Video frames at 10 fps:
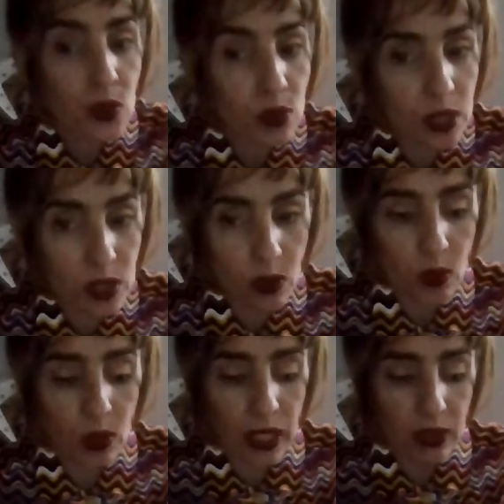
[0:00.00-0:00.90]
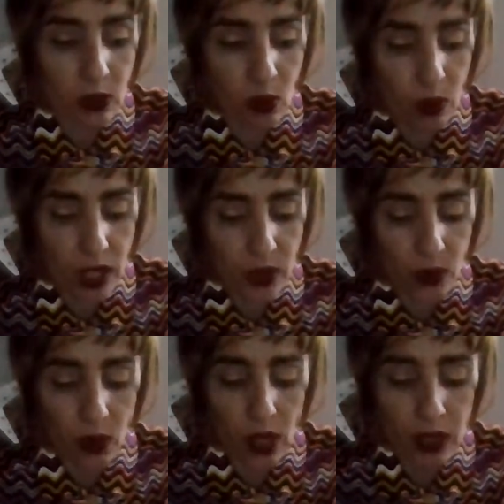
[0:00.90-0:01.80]
to the school. I don't know where you're
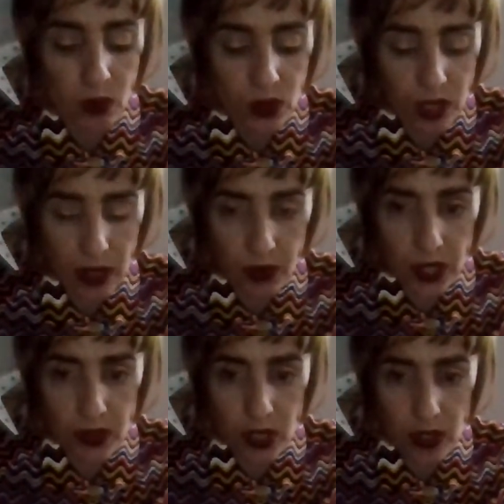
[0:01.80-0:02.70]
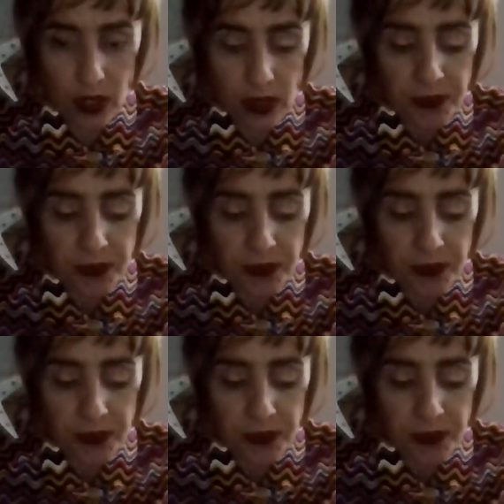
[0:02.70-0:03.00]
going, whatever it is.